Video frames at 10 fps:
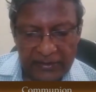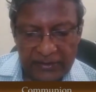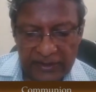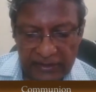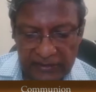
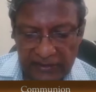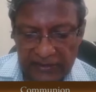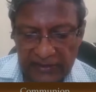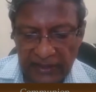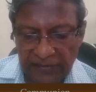
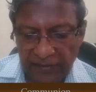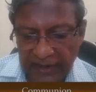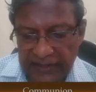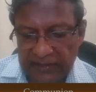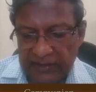Jesus
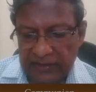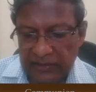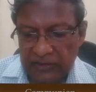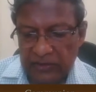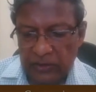invites
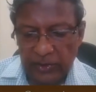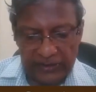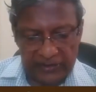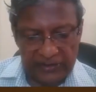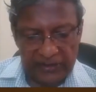us to
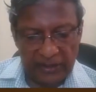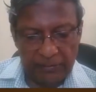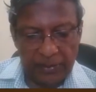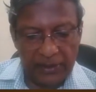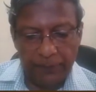his
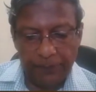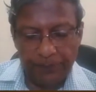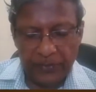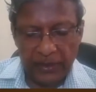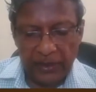table
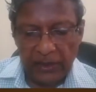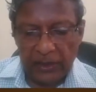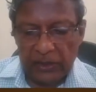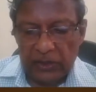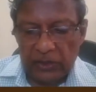
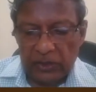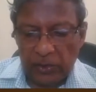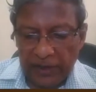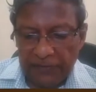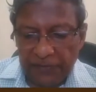to
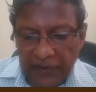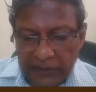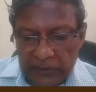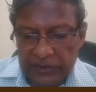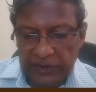have
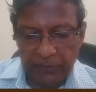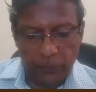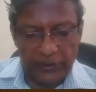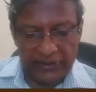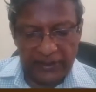fellowship
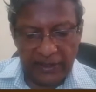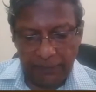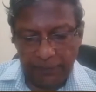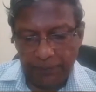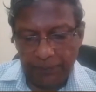with
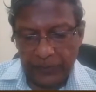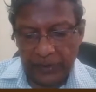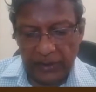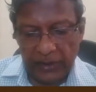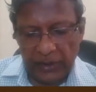him,
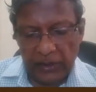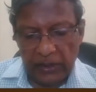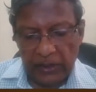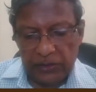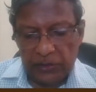
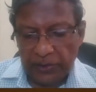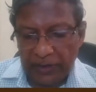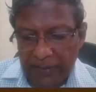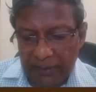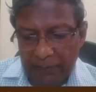to
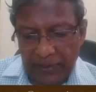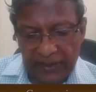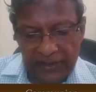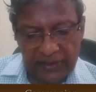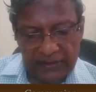
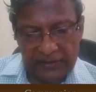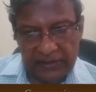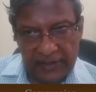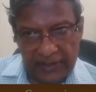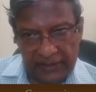remember his
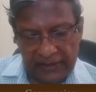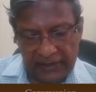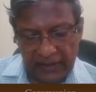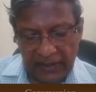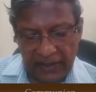death
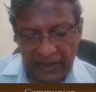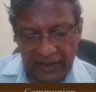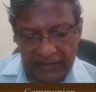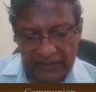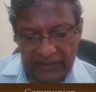
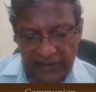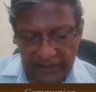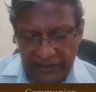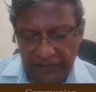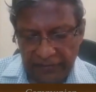and
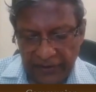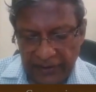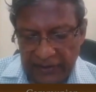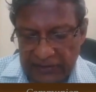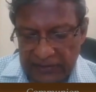
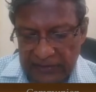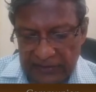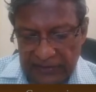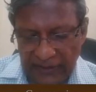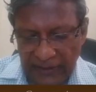
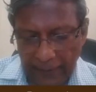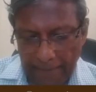sacrifice.